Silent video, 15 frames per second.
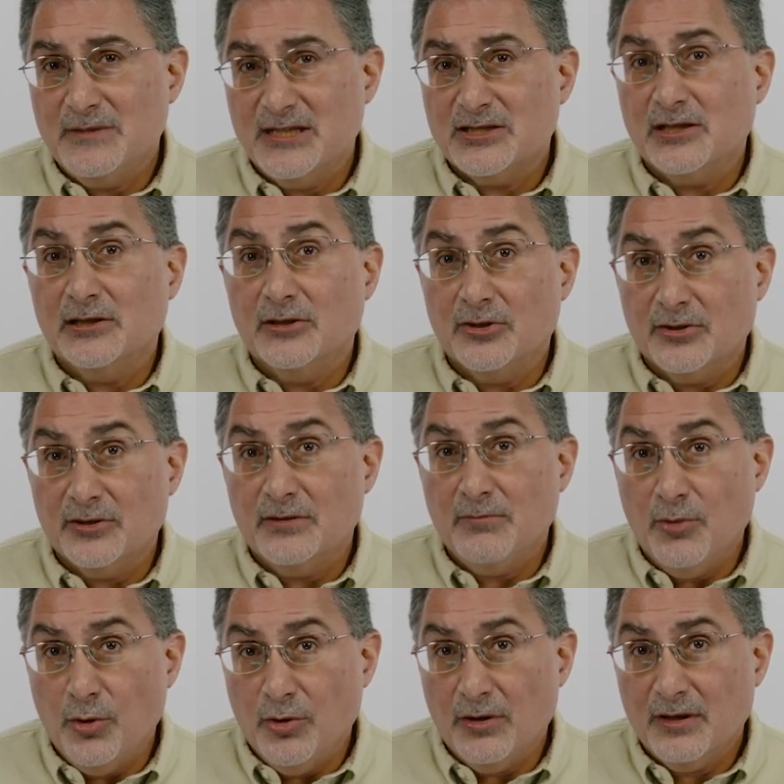me to learn
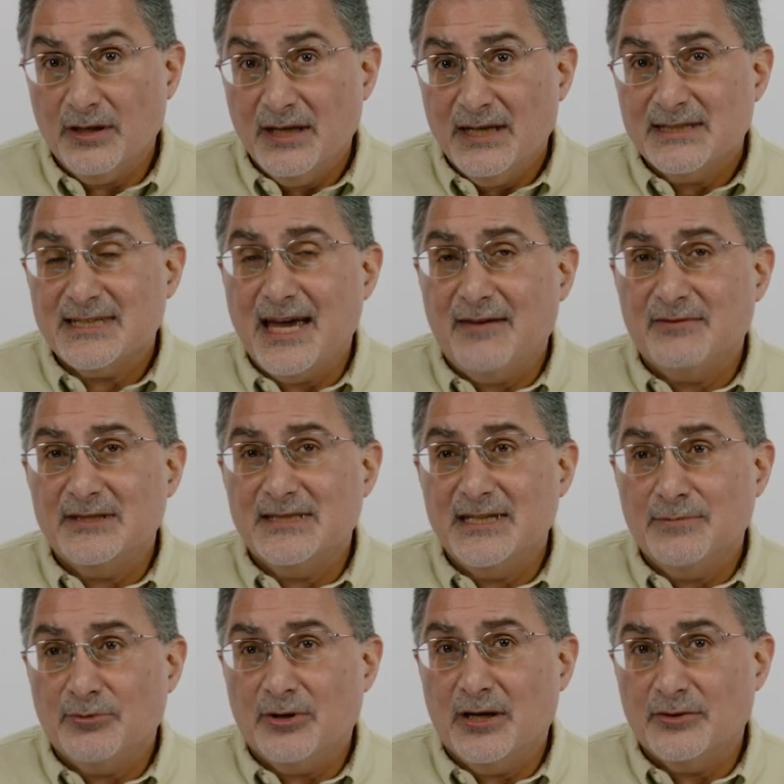more, to have a
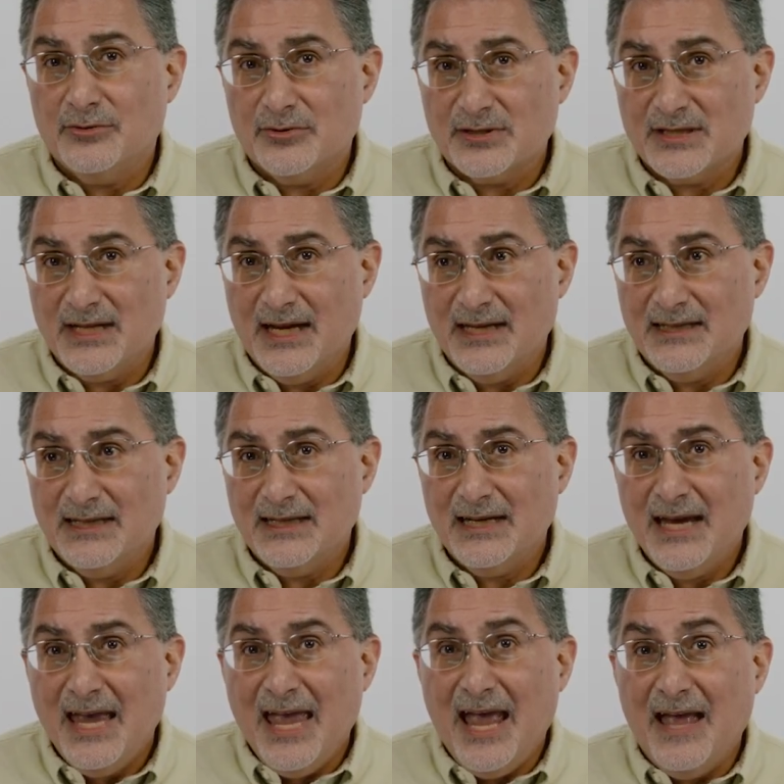deeper understanding,
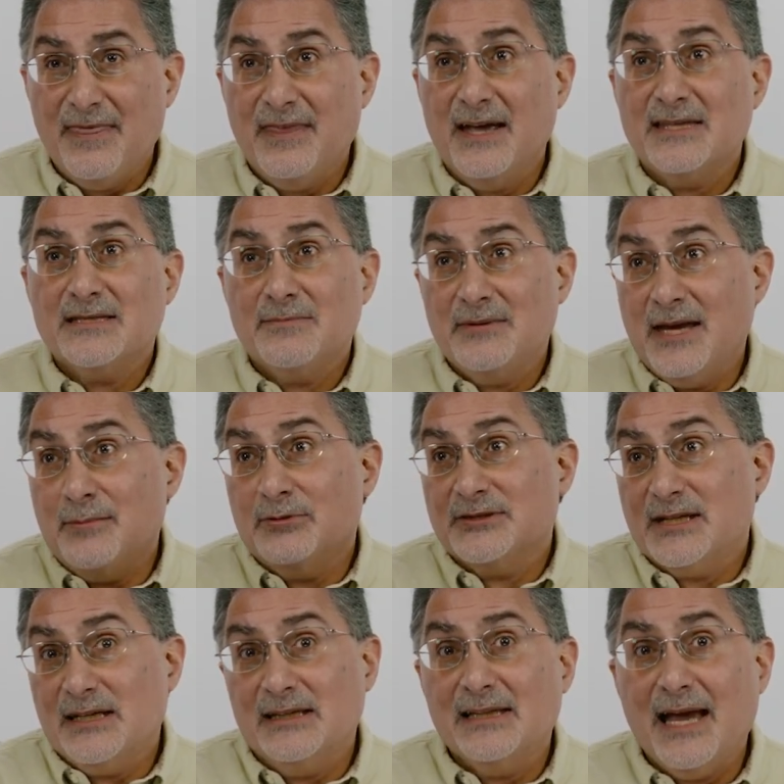and then to be able to
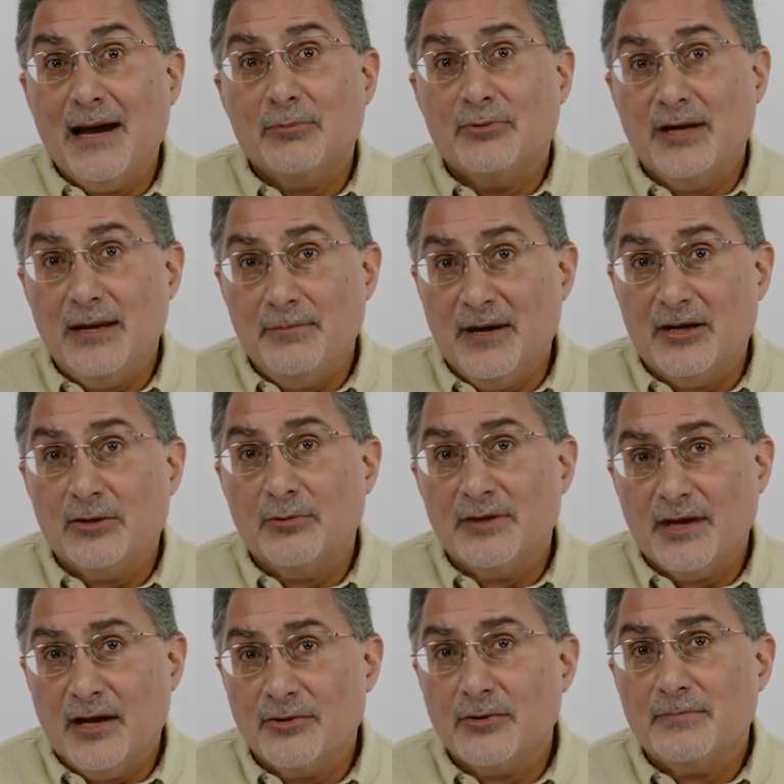collaborate better with
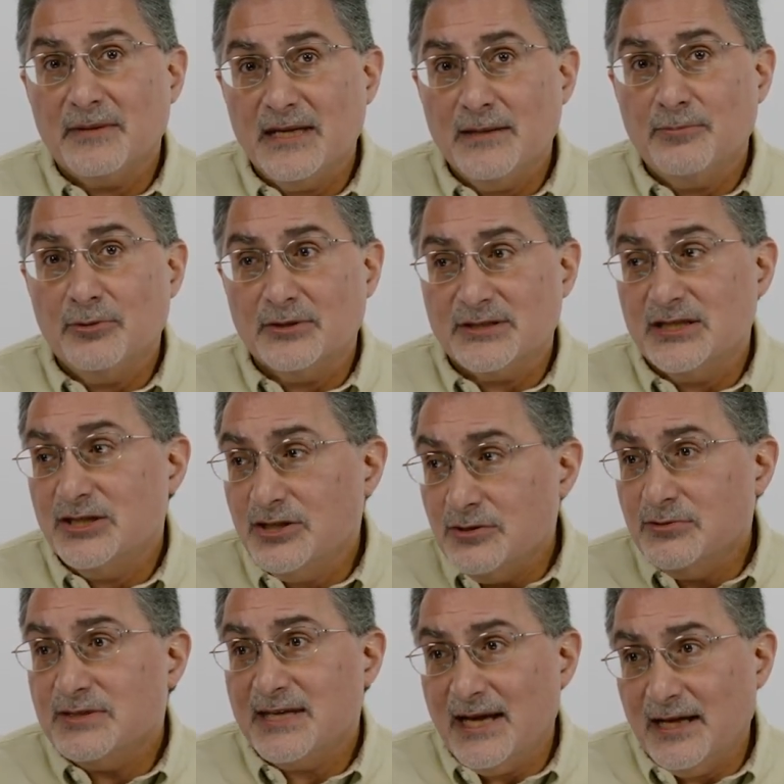other people to
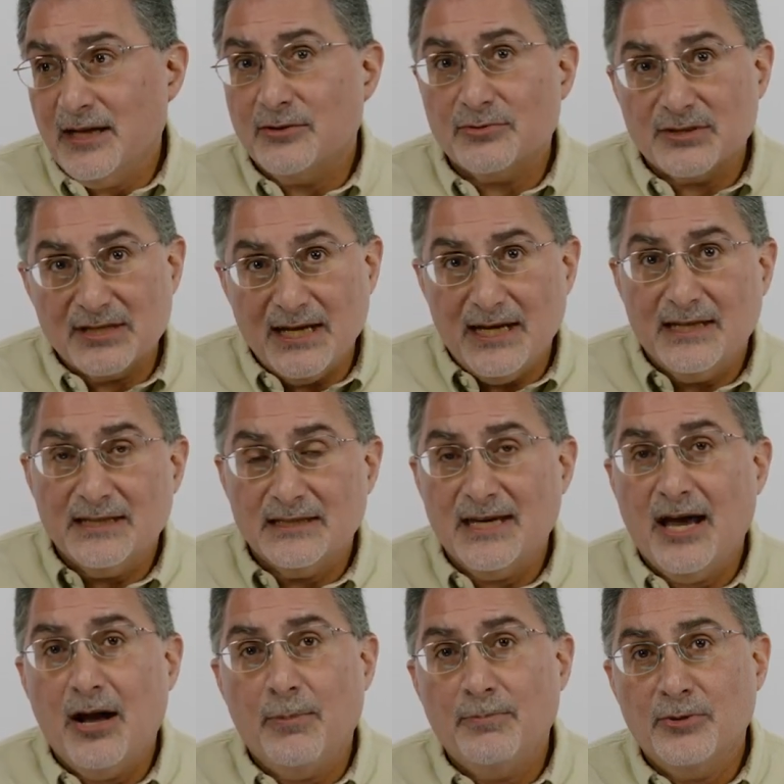use that understanding to
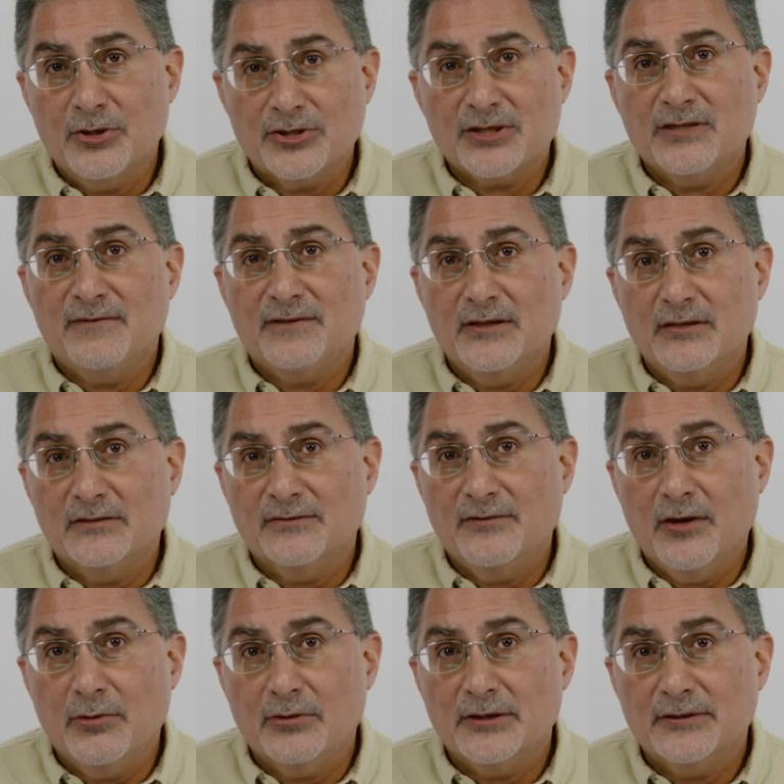help push the field
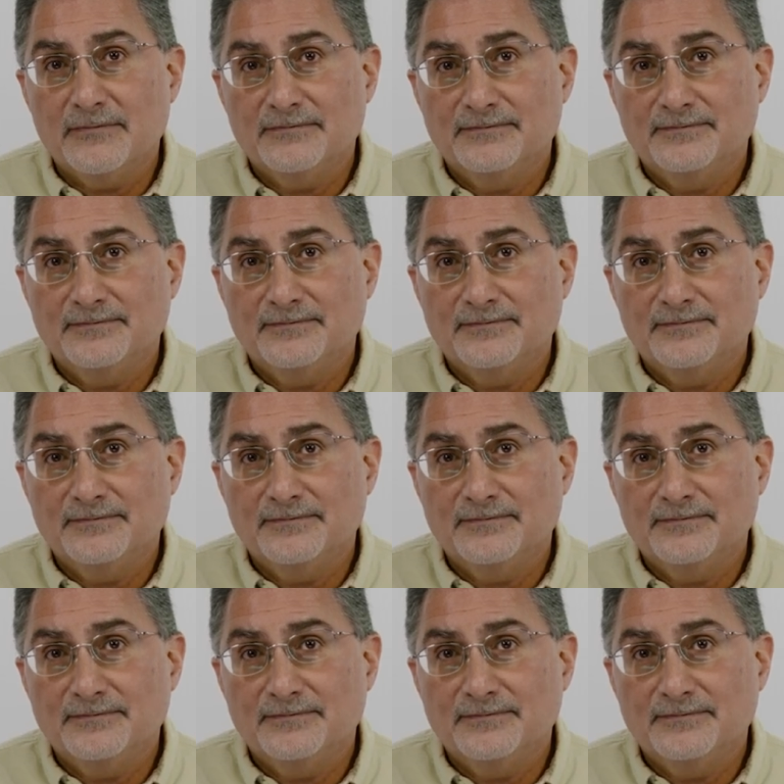forward.